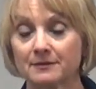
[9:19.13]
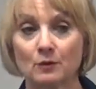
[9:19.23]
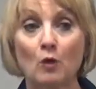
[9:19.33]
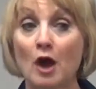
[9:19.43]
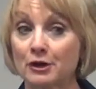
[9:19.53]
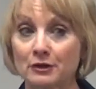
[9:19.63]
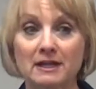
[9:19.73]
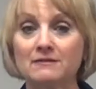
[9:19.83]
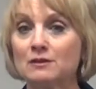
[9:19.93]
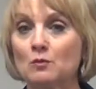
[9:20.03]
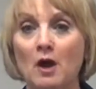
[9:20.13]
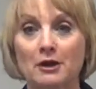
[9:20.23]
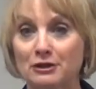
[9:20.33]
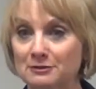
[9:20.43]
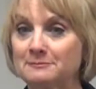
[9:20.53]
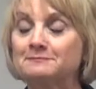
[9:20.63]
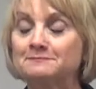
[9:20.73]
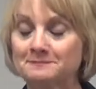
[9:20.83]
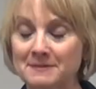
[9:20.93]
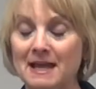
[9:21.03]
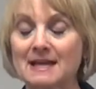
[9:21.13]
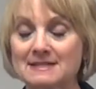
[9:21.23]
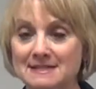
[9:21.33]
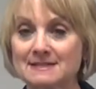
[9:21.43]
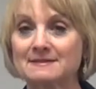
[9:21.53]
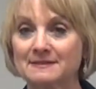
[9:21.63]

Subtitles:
Water, even water. Yes.